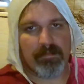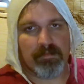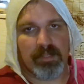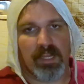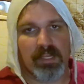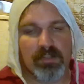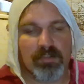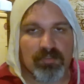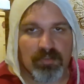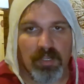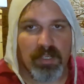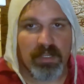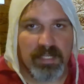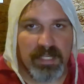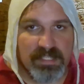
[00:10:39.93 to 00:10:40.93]
you
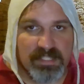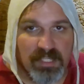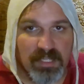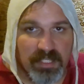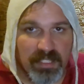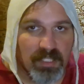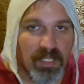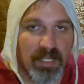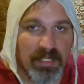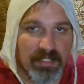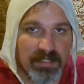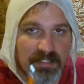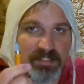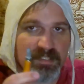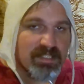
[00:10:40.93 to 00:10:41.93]
draw a nice clean line,
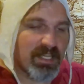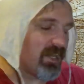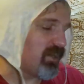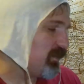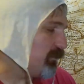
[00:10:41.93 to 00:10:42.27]
and this is how you